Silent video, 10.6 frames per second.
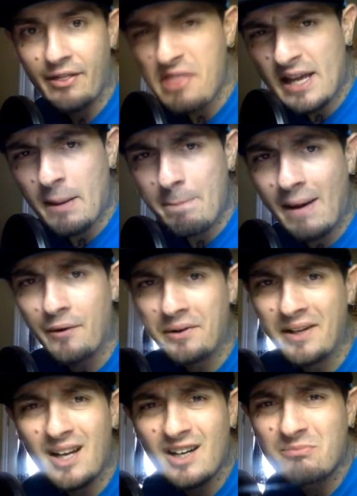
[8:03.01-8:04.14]
Think about it.
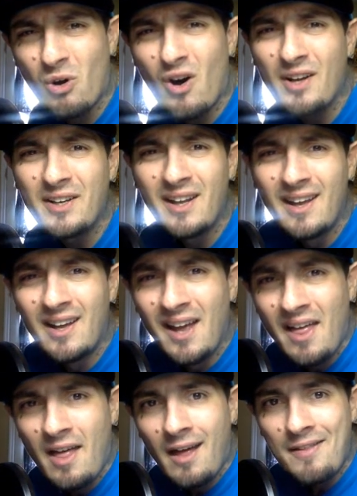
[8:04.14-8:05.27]
Come on.
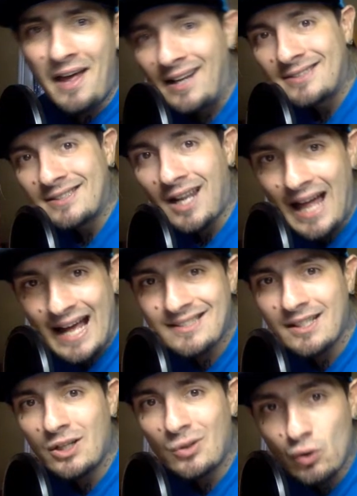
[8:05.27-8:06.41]
That is
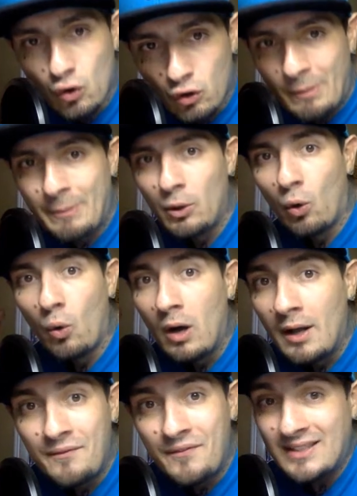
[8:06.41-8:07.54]
classic criminal.
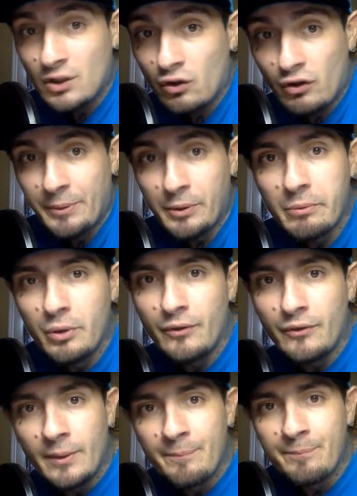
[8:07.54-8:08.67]
That's a criminal move.
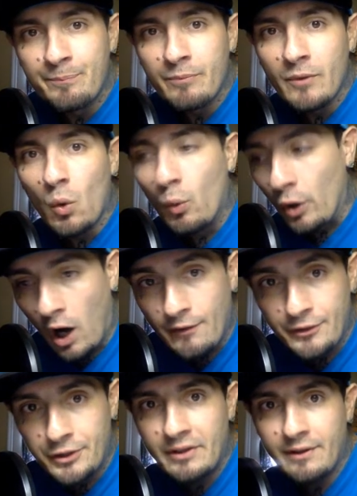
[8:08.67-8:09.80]
We're
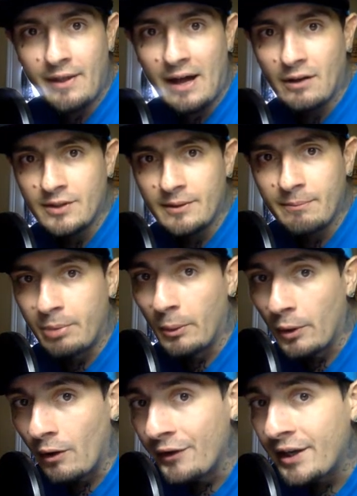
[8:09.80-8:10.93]
offering you 1,000, but
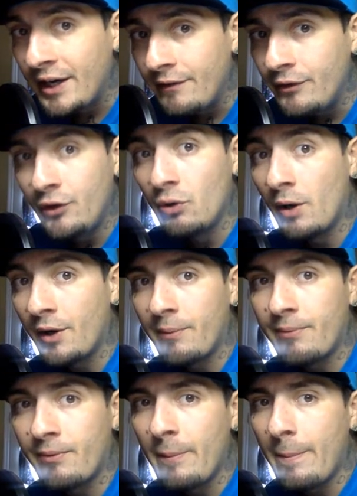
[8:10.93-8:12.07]
we're only going to give you 200 up front.